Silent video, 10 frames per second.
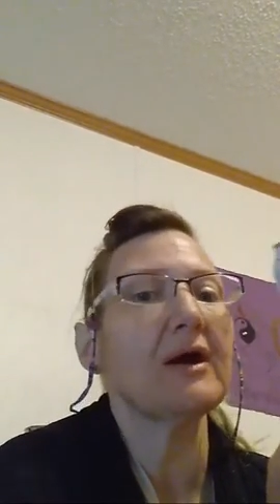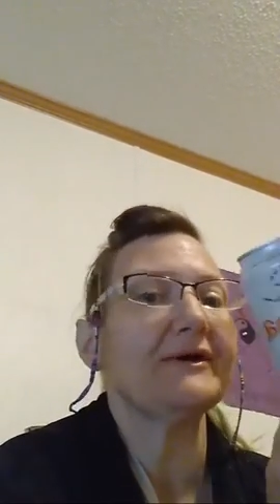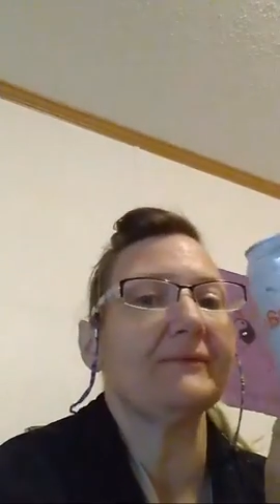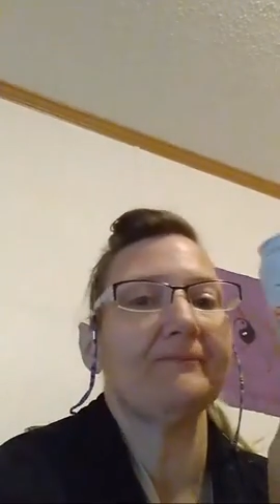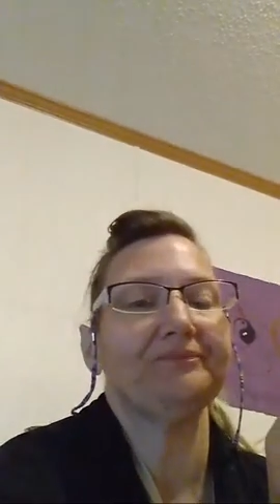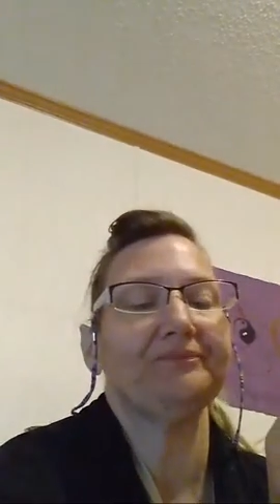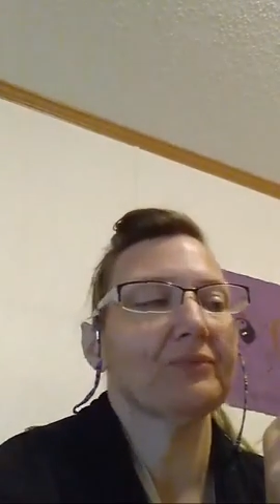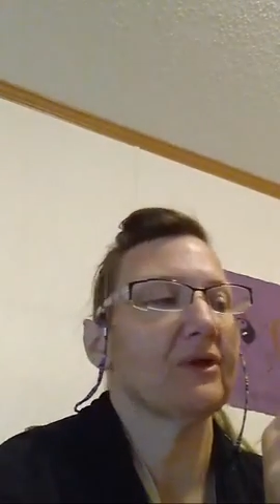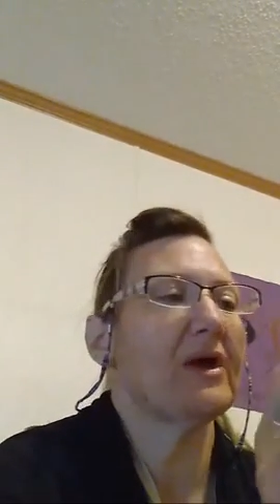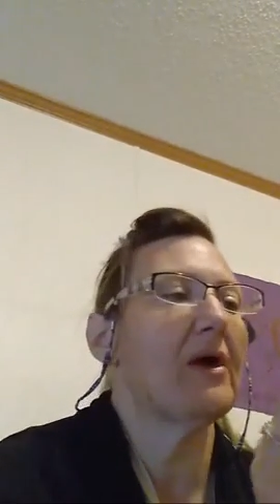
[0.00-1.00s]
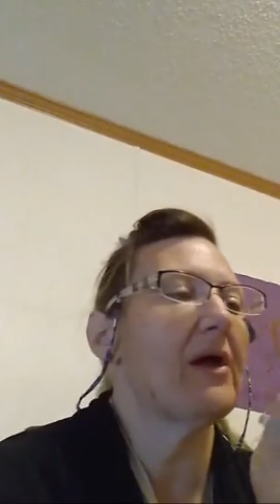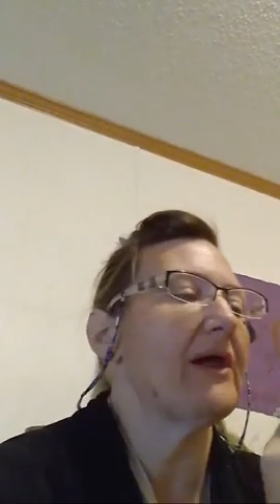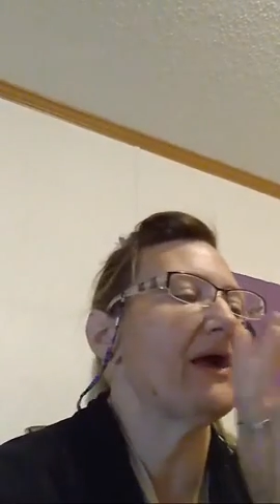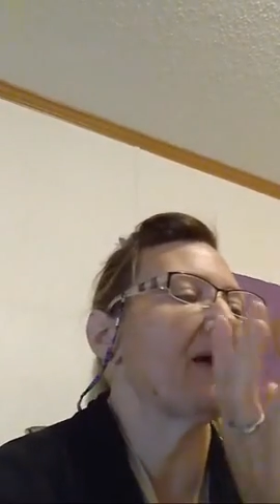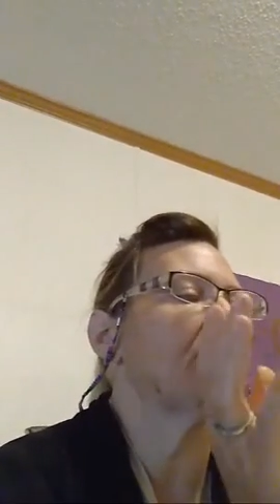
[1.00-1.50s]
And
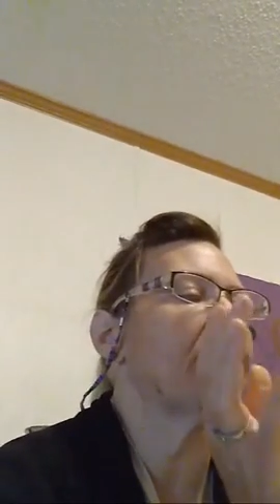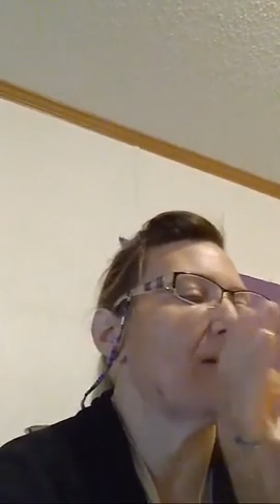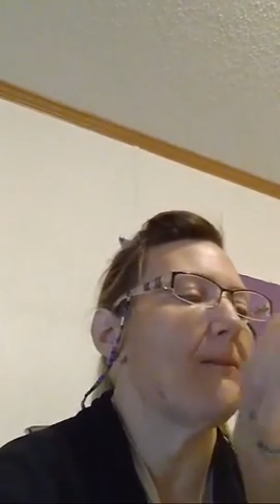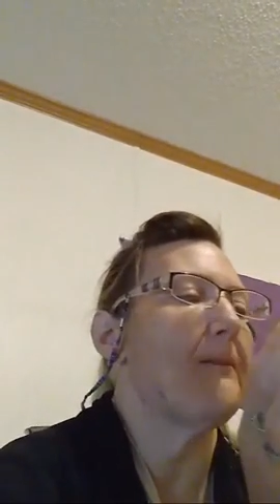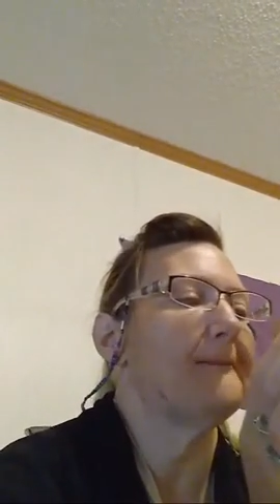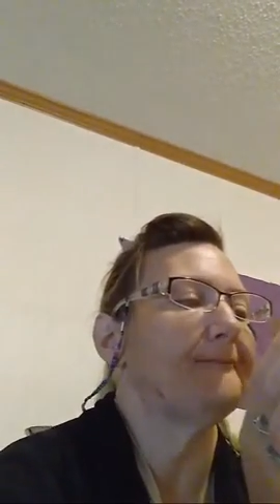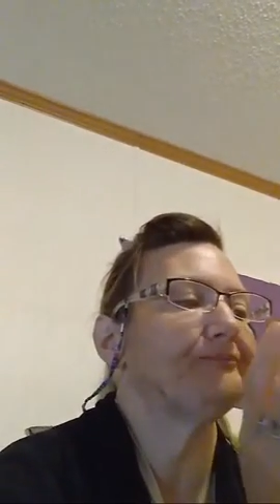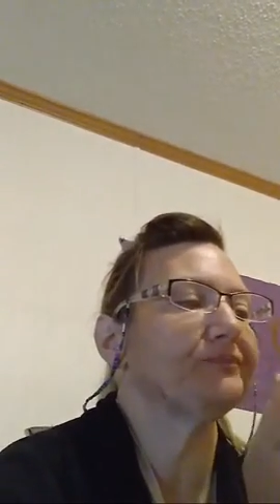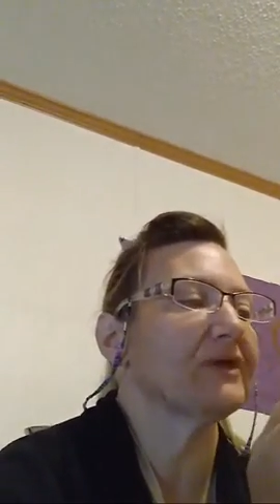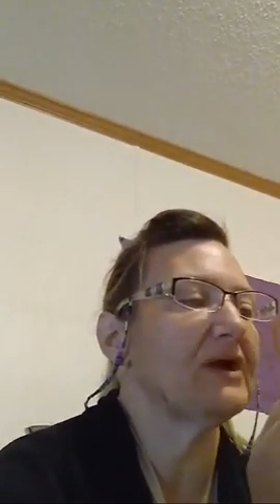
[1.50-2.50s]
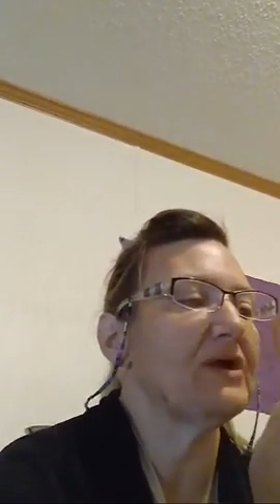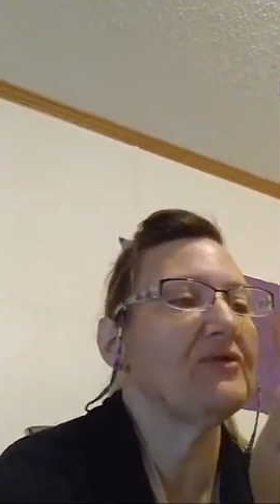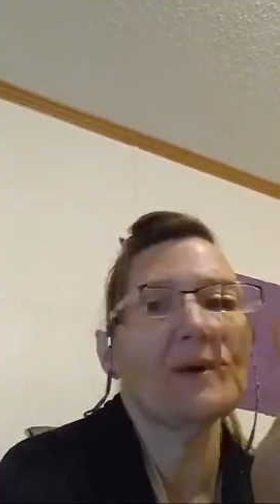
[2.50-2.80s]
in the